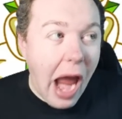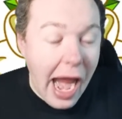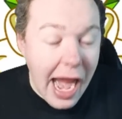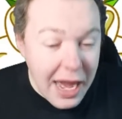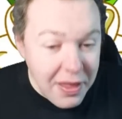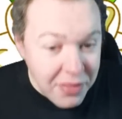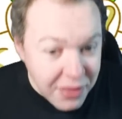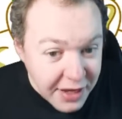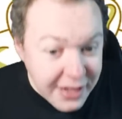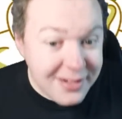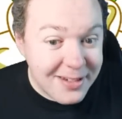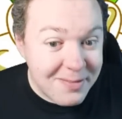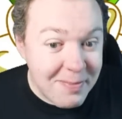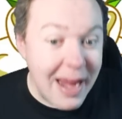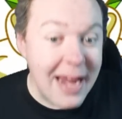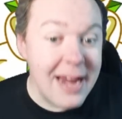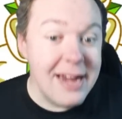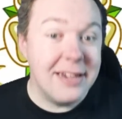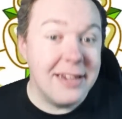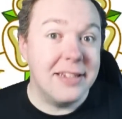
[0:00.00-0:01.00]
this
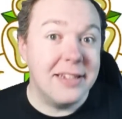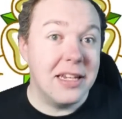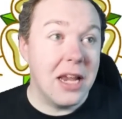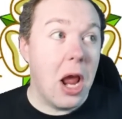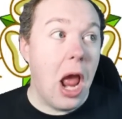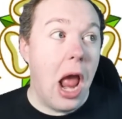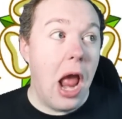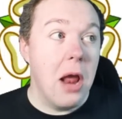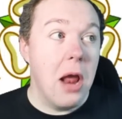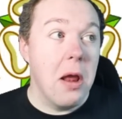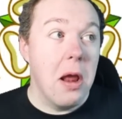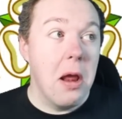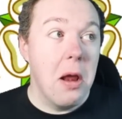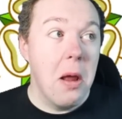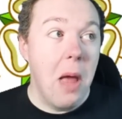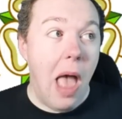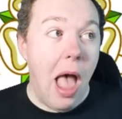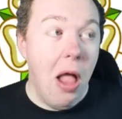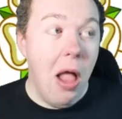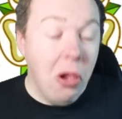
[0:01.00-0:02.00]
makes
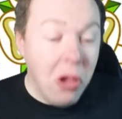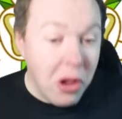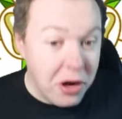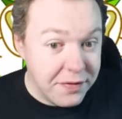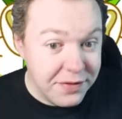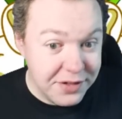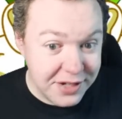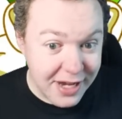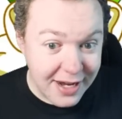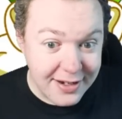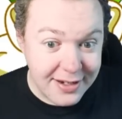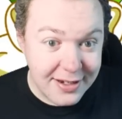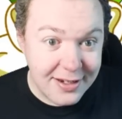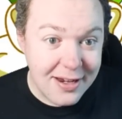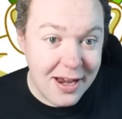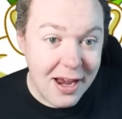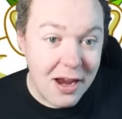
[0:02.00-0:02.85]
a lot of sense.